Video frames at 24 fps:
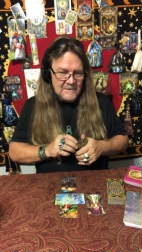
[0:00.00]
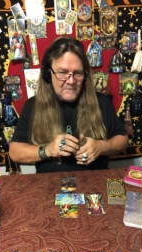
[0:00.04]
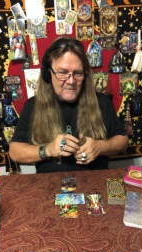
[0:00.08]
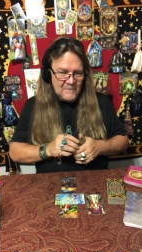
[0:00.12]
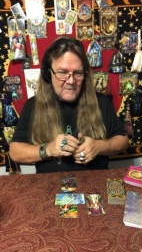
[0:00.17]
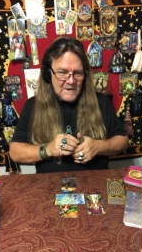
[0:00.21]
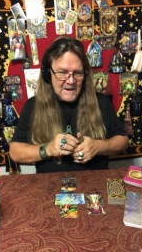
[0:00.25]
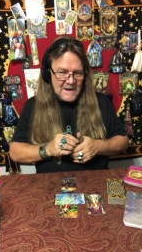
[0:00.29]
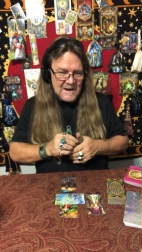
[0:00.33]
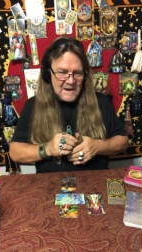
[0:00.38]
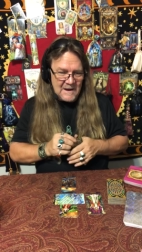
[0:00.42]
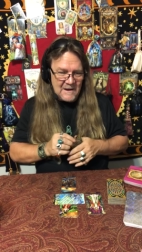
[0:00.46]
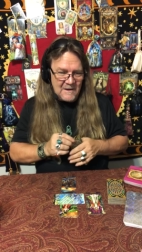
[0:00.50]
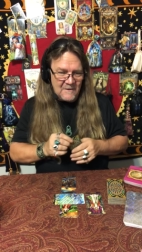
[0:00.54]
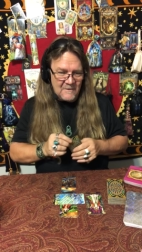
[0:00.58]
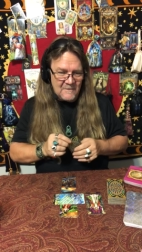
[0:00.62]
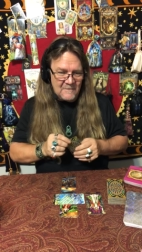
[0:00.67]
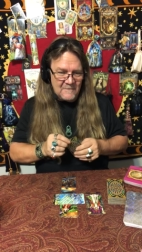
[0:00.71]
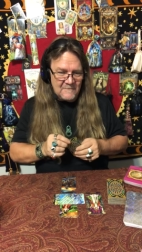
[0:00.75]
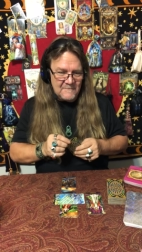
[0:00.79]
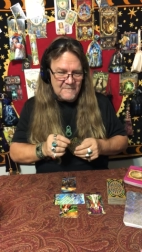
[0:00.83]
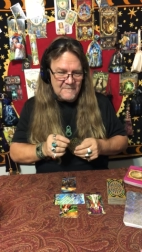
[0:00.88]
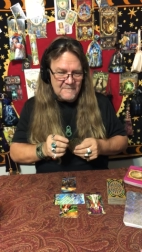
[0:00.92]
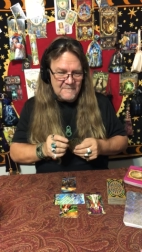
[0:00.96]
Wow.
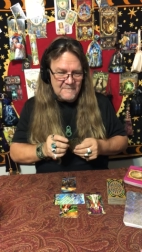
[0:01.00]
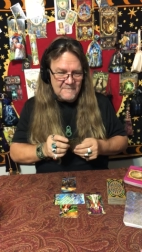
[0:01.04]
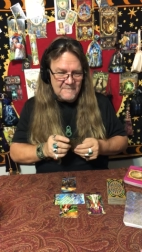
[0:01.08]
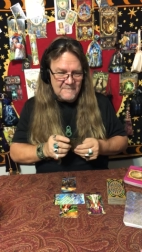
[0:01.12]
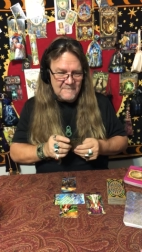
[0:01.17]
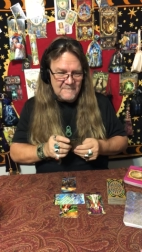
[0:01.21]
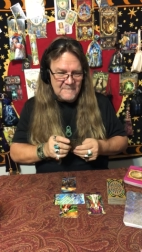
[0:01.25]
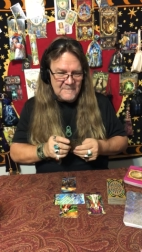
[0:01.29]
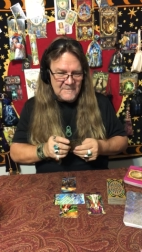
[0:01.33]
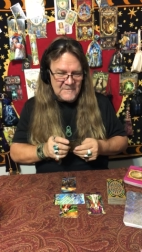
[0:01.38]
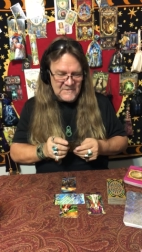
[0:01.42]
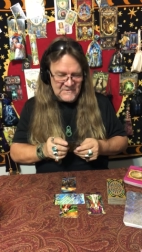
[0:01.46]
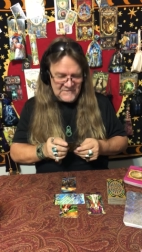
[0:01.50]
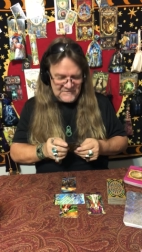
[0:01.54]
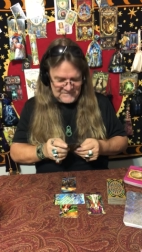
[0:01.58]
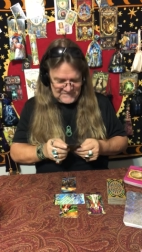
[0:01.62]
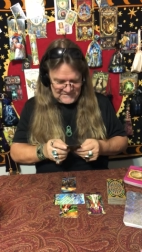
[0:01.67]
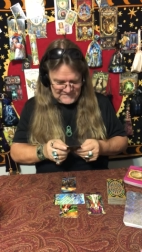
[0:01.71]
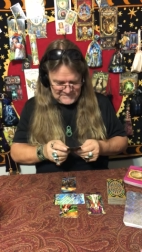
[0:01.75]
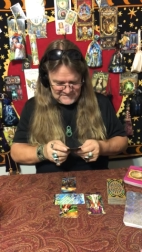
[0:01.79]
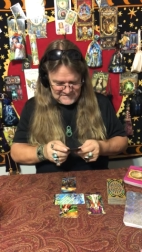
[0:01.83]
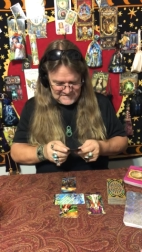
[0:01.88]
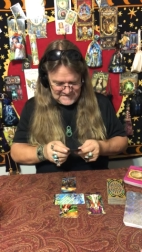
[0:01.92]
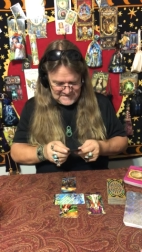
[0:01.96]
This
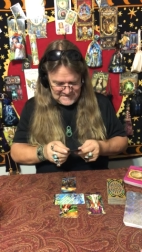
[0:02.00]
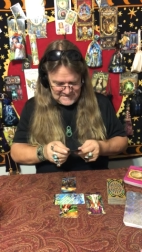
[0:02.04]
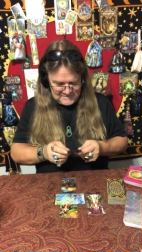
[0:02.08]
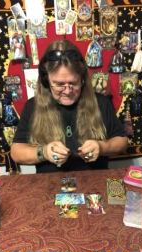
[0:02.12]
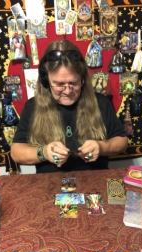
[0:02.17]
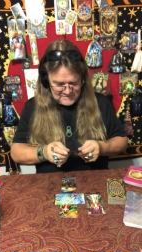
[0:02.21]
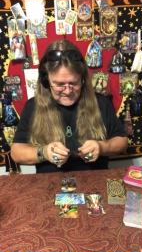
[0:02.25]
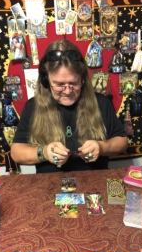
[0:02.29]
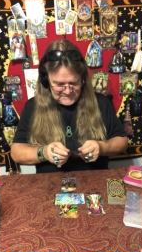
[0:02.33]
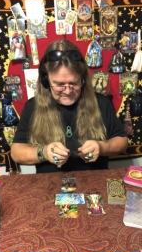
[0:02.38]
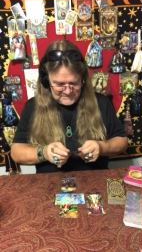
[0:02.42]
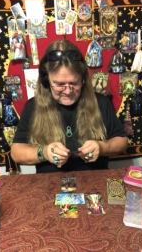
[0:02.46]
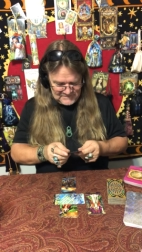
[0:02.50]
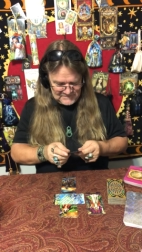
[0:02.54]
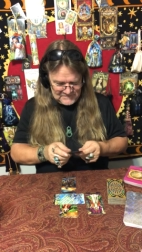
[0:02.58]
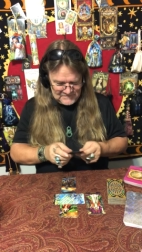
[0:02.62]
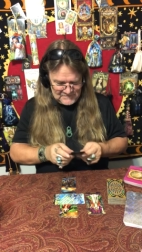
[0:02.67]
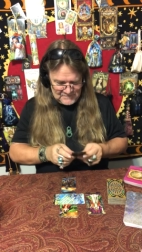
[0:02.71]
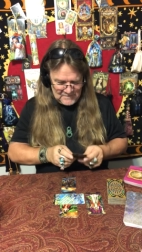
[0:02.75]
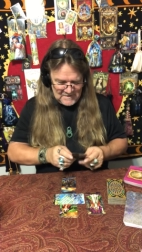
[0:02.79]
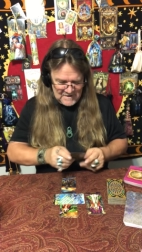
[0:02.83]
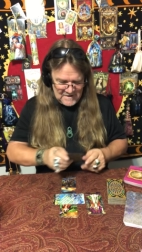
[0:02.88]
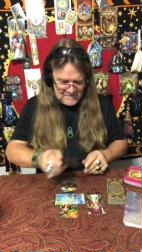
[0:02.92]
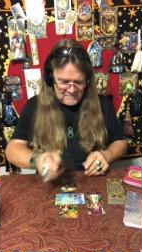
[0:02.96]
is an interesting
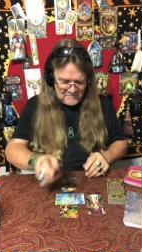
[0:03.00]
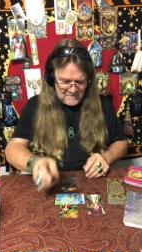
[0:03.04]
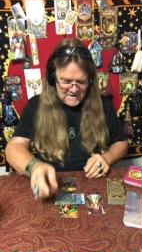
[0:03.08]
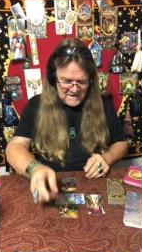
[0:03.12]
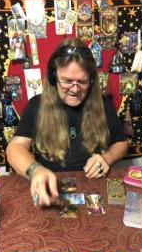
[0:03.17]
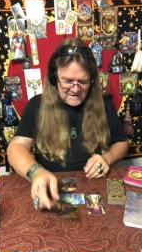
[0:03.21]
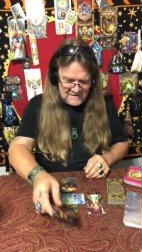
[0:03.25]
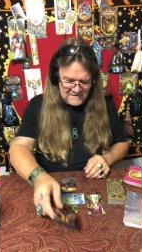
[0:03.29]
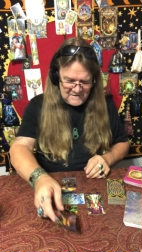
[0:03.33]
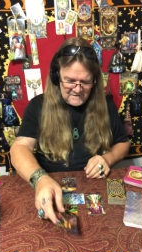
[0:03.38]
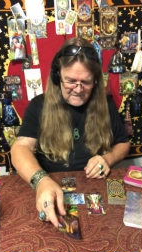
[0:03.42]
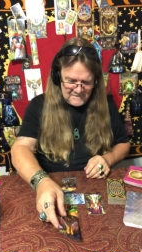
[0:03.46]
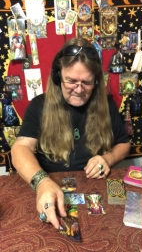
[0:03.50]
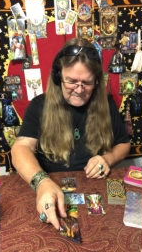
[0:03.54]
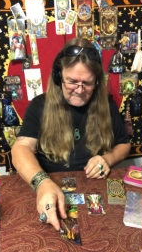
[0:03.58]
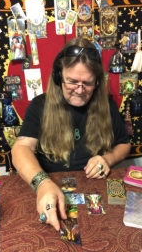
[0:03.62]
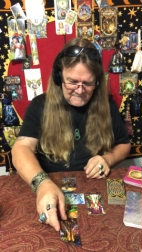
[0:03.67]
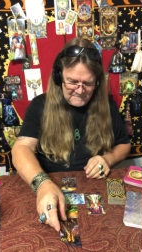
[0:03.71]
spread right here.